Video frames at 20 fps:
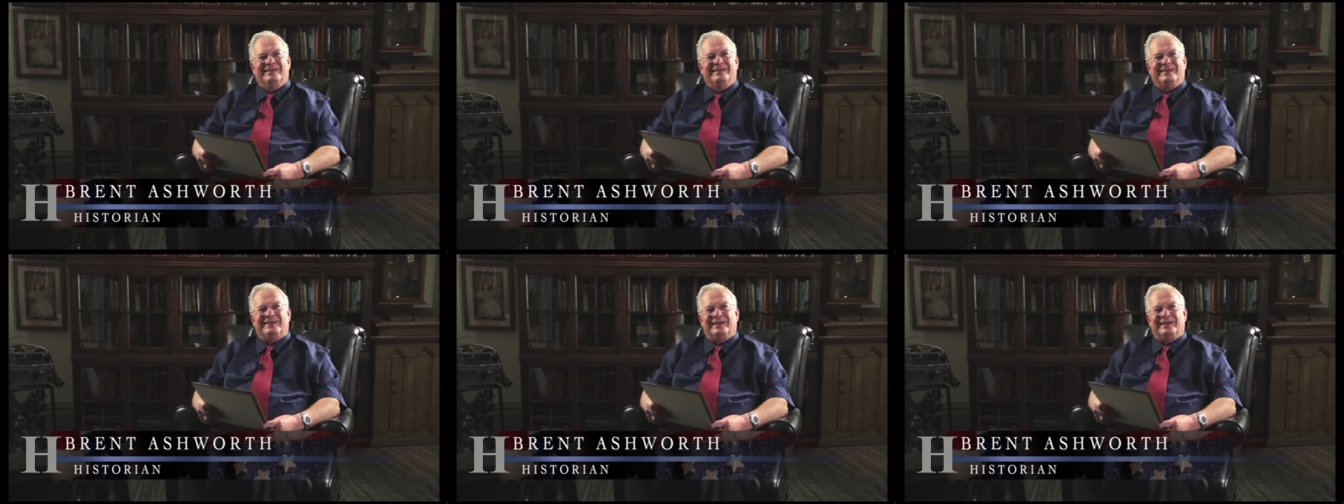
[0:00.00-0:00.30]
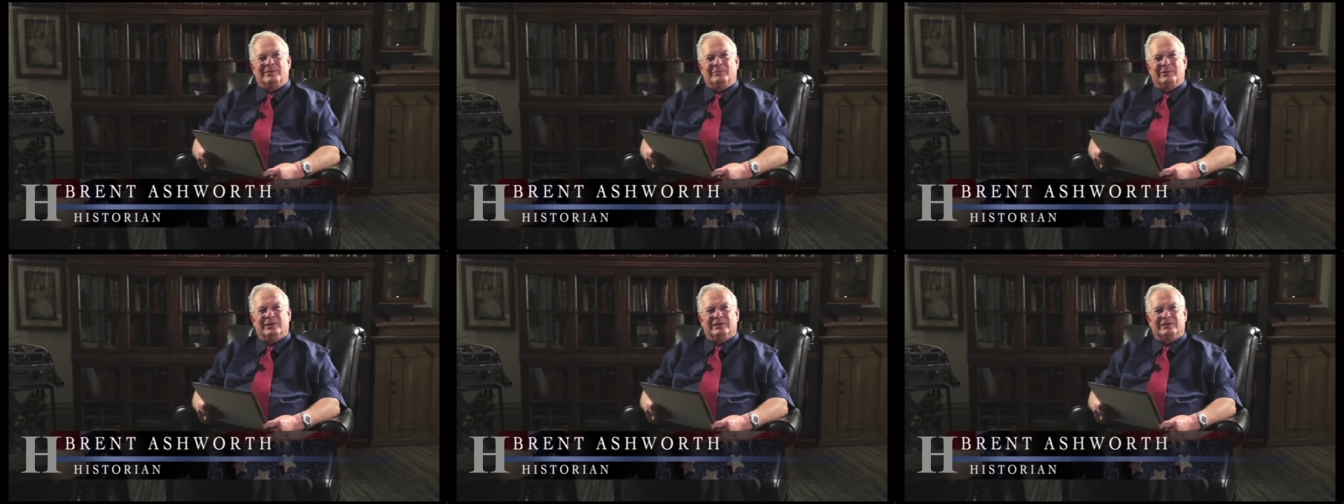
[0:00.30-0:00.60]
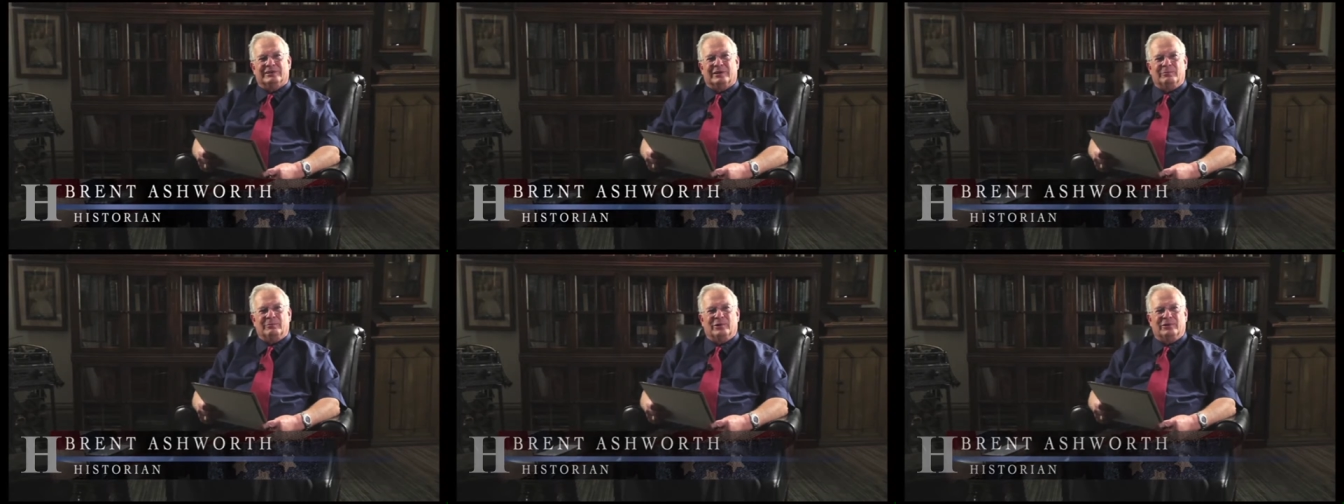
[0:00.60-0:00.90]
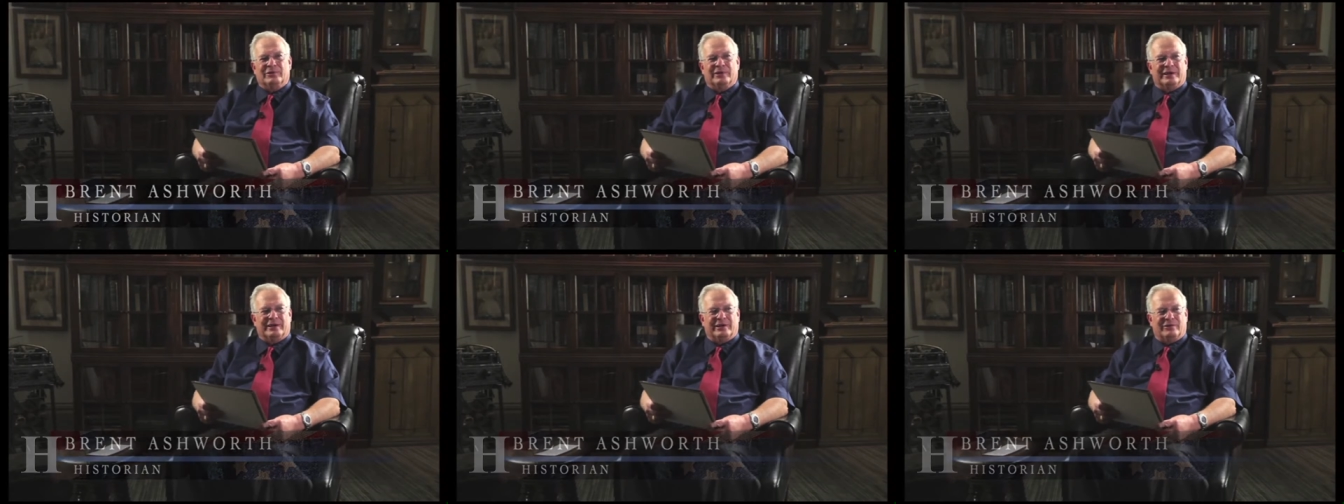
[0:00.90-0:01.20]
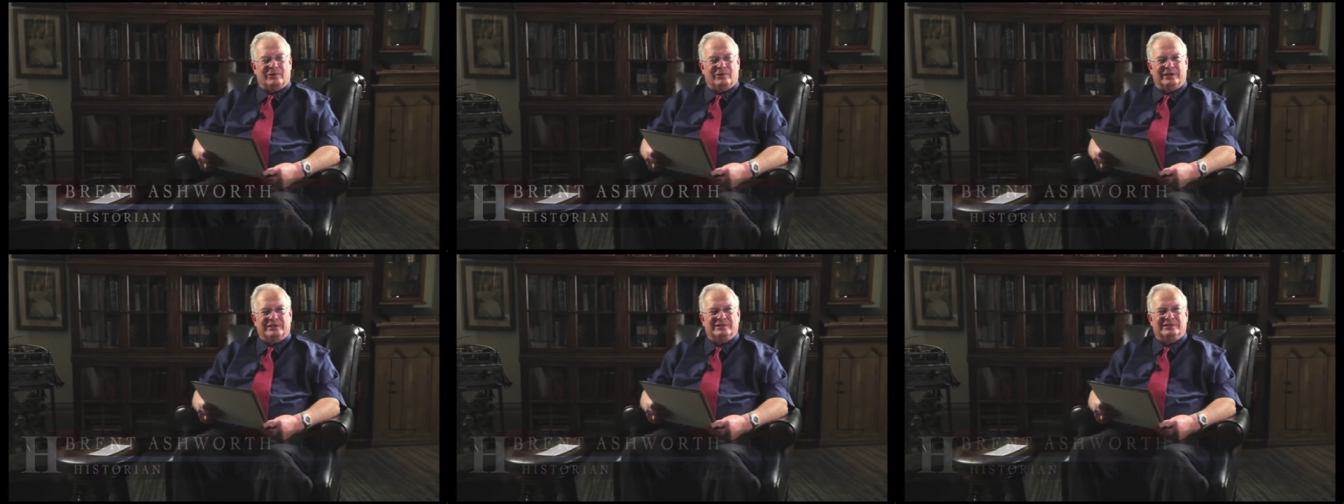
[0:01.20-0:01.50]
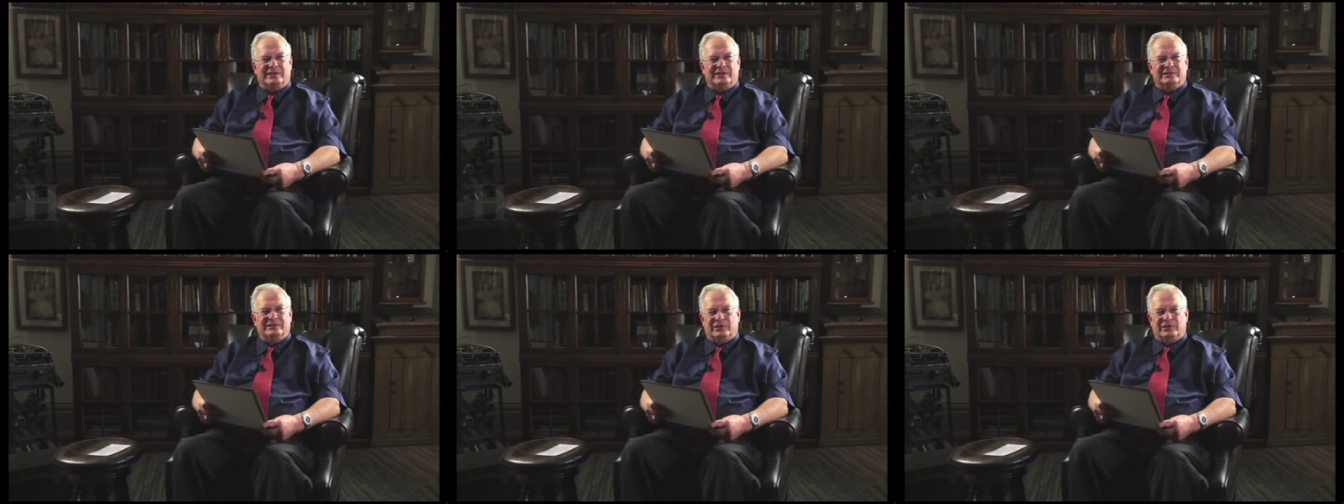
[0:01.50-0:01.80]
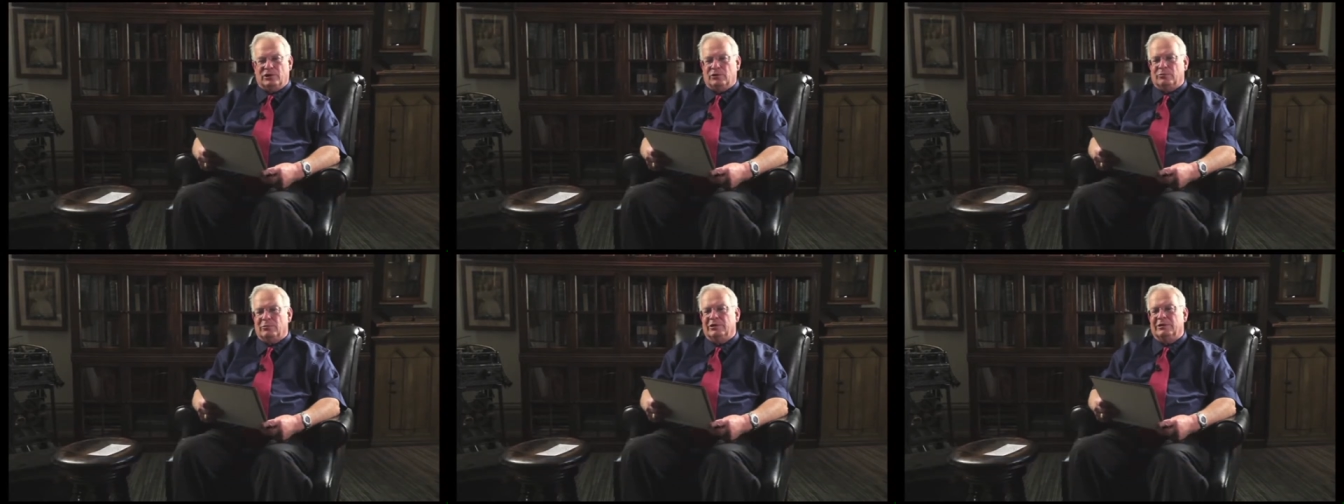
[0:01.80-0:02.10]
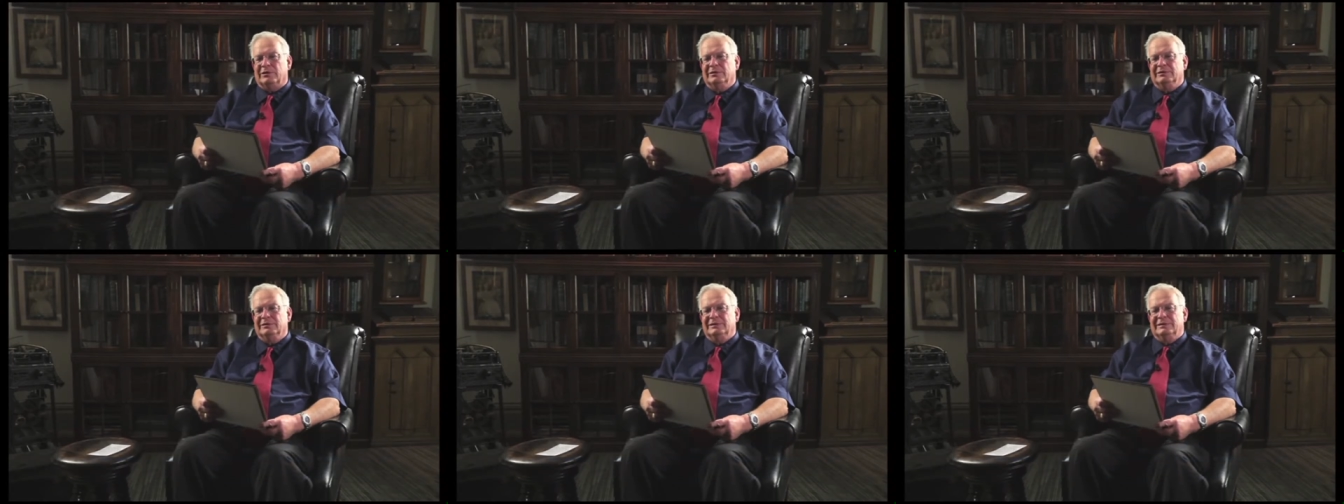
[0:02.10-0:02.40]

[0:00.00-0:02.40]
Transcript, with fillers: uh, because they both had a great sense of humor.